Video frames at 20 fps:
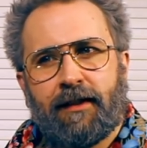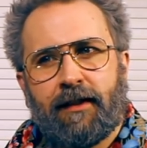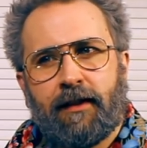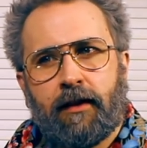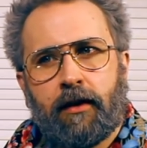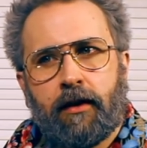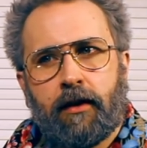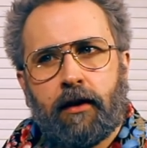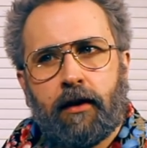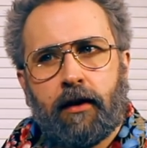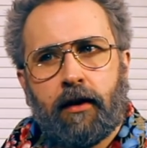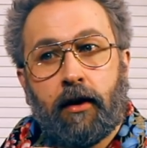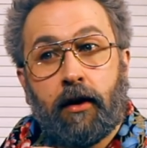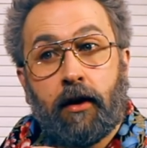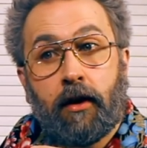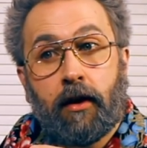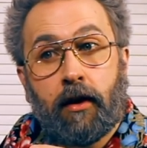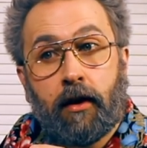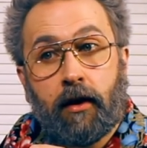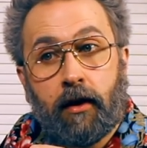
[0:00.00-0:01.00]

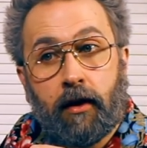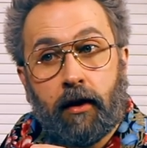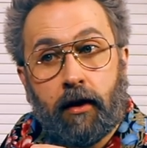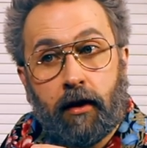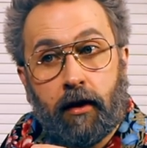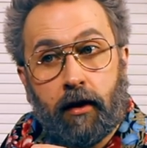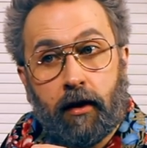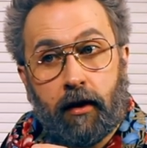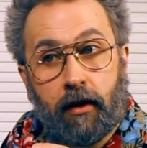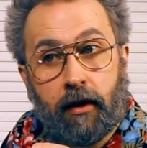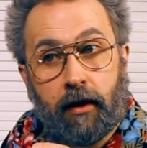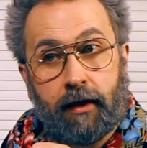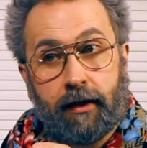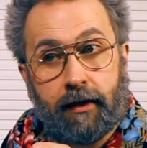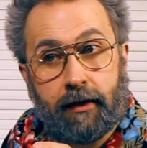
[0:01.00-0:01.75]
No one is speaking in this clip.